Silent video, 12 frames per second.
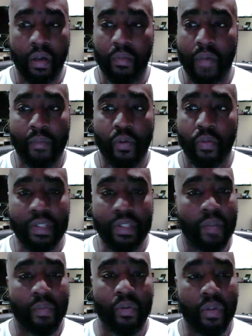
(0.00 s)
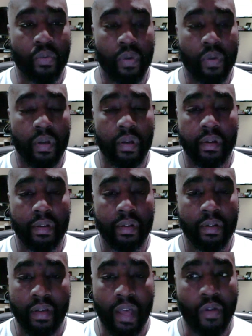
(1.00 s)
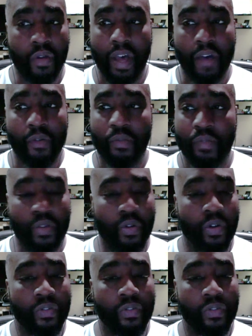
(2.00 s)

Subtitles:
I'm almost at a point where I will be off